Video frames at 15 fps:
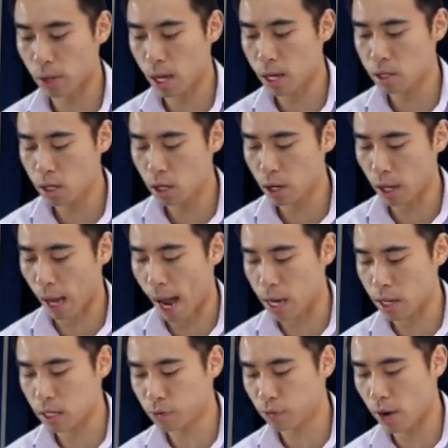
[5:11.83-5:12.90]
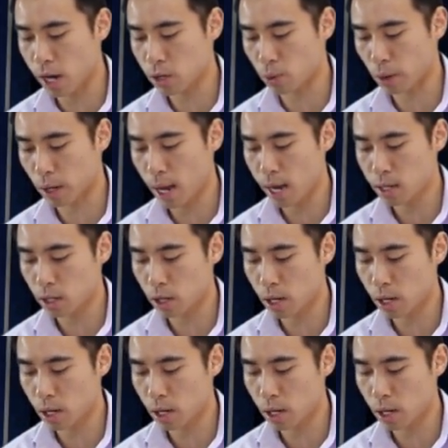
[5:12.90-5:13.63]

So we're going to look at this first one here.